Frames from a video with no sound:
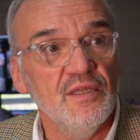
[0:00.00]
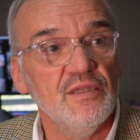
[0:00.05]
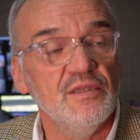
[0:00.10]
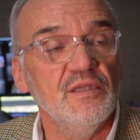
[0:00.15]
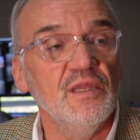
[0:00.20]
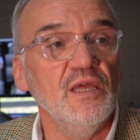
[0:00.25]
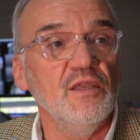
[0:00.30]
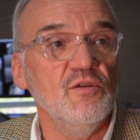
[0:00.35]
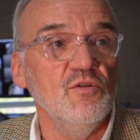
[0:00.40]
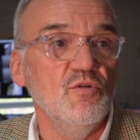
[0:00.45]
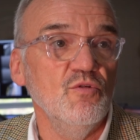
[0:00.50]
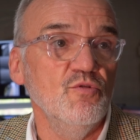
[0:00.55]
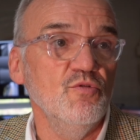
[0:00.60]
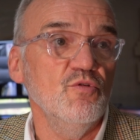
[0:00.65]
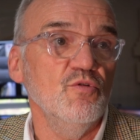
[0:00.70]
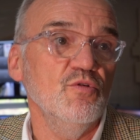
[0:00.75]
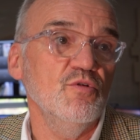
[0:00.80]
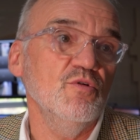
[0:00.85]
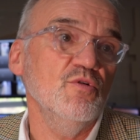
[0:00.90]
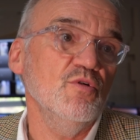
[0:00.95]
Then
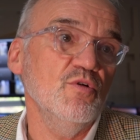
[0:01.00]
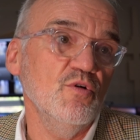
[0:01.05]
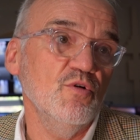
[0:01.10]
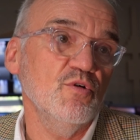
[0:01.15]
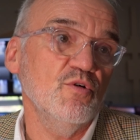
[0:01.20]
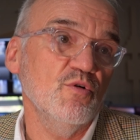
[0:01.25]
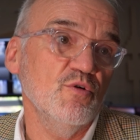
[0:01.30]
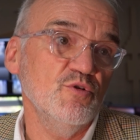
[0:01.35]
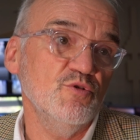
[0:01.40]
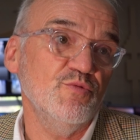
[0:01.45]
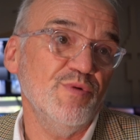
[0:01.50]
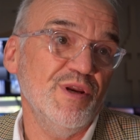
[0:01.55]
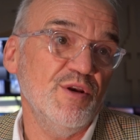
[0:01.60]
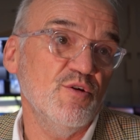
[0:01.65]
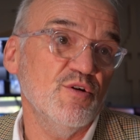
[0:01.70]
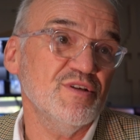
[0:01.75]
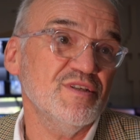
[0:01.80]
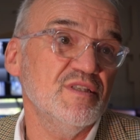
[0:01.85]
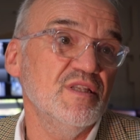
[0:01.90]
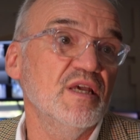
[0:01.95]
the local
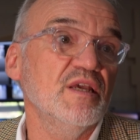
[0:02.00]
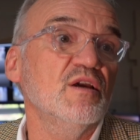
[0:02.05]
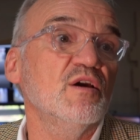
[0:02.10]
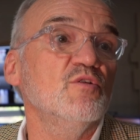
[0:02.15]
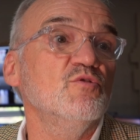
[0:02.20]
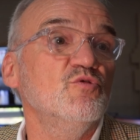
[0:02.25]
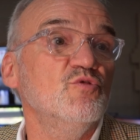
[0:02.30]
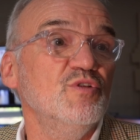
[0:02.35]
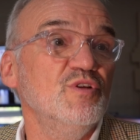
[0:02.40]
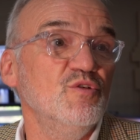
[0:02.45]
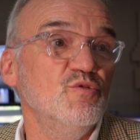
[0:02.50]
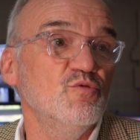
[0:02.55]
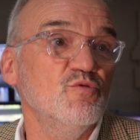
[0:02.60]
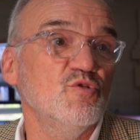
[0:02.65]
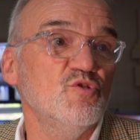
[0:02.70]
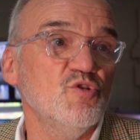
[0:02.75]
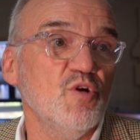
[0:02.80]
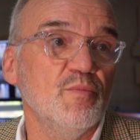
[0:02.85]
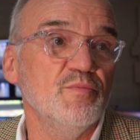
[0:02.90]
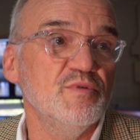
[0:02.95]
trainers, they continue the
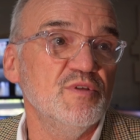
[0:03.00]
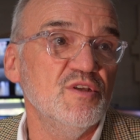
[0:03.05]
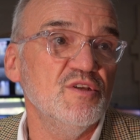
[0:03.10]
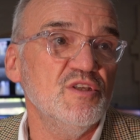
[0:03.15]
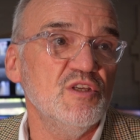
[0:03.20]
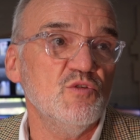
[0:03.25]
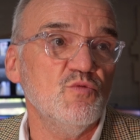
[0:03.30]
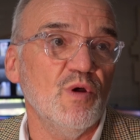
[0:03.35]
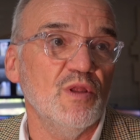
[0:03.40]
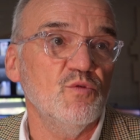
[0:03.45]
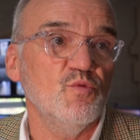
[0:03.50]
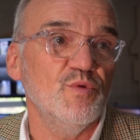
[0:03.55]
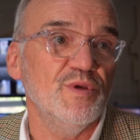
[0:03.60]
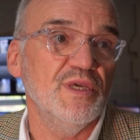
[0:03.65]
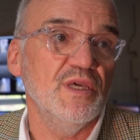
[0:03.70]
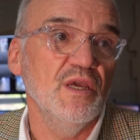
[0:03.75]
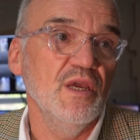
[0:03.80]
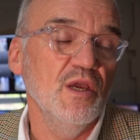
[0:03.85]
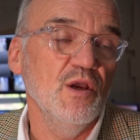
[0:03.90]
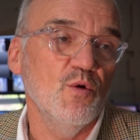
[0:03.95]
job. This is what
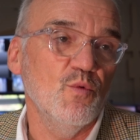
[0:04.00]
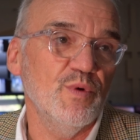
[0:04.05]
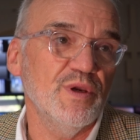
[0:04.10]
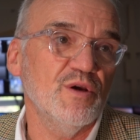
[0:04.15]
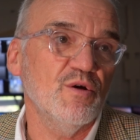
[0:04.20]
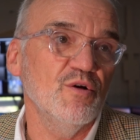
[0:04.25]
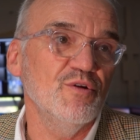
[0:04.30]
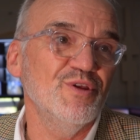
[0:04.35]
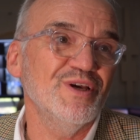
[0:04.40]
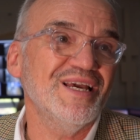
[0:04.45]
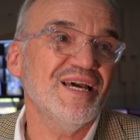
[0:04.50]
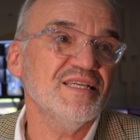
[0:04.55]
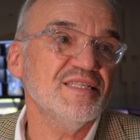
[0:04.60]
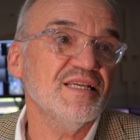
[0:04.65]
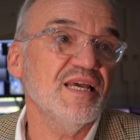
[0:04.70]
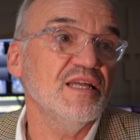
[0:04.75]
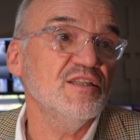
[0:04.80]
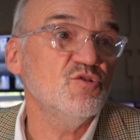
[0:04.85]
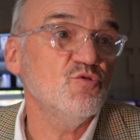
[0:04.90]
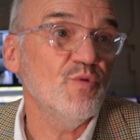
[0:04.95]
we, we call the
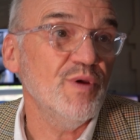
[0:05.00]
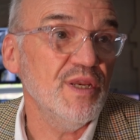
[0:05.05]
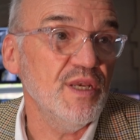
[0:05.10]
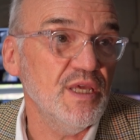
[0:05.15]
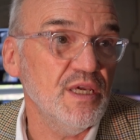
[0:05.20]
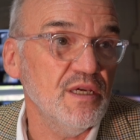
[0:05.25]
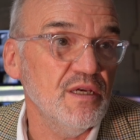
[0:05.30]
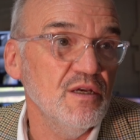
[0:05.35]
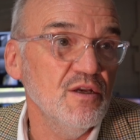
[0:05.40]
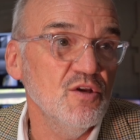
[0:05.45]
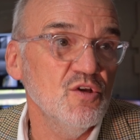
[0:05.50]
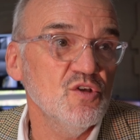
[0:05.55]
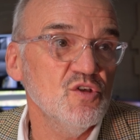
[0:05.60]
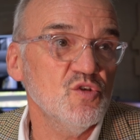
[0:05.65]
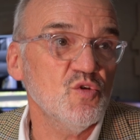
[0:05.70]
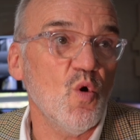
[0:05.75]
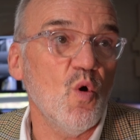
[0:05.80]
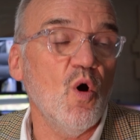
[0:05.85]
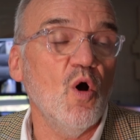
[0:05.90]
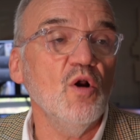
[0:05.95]
cascade training. Mm.
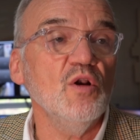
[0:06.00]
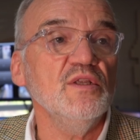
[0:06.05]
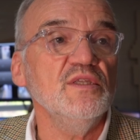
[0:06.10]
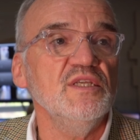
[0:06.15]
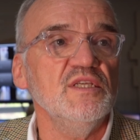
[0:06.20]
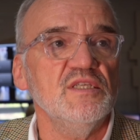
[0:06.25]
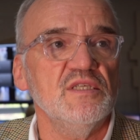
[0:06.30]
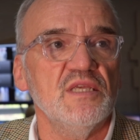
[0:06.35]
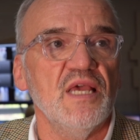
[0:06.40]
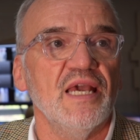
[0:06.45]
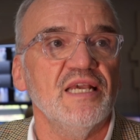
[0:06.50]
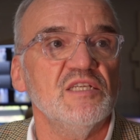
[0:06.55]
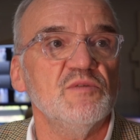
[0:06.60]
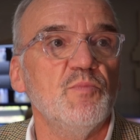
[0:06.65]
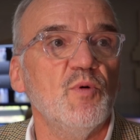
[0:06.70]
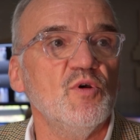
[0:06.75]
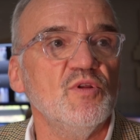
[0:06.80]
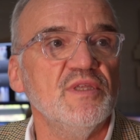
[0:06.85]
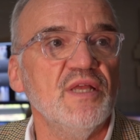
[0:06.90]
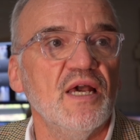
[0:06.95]
So all this
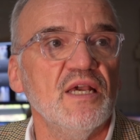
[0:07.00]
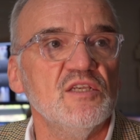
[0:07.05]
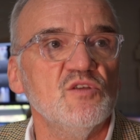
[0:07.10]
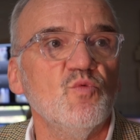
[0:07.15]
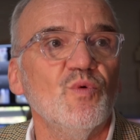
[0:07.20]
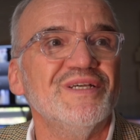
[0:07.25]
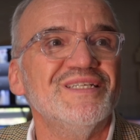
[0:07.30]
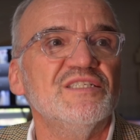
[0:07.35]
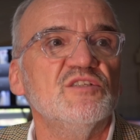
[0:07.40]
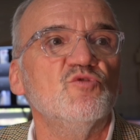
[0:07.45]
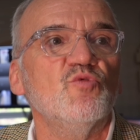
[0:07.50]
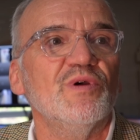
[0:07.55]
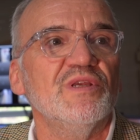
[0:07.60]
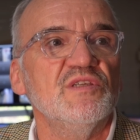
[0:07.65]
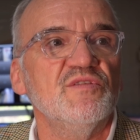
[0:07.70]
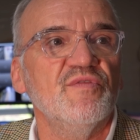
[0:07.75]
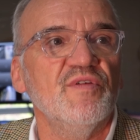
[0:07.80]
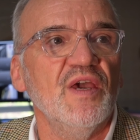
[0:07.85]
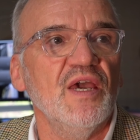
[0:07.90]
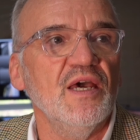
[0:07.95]
expertise was
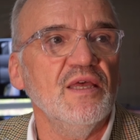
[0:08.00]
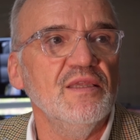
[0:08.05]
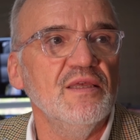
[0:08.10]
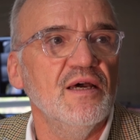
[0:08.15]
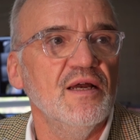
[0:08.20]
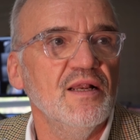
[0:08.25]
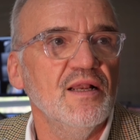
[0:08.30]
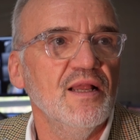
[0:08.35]
transferred,